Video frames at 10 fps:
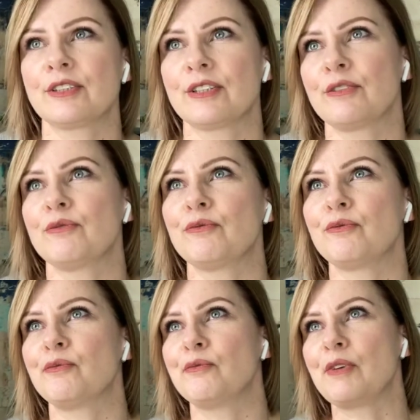can
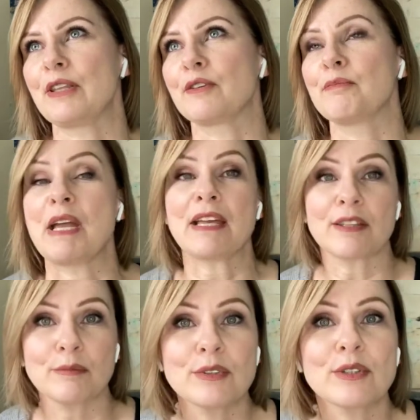either make
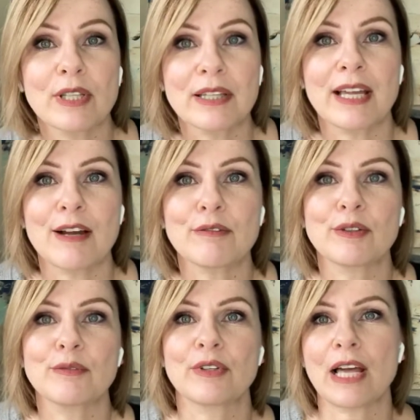them so that they have
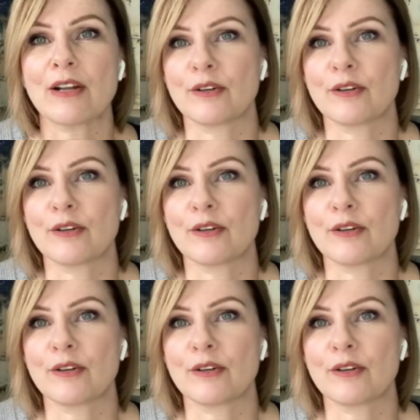room for that,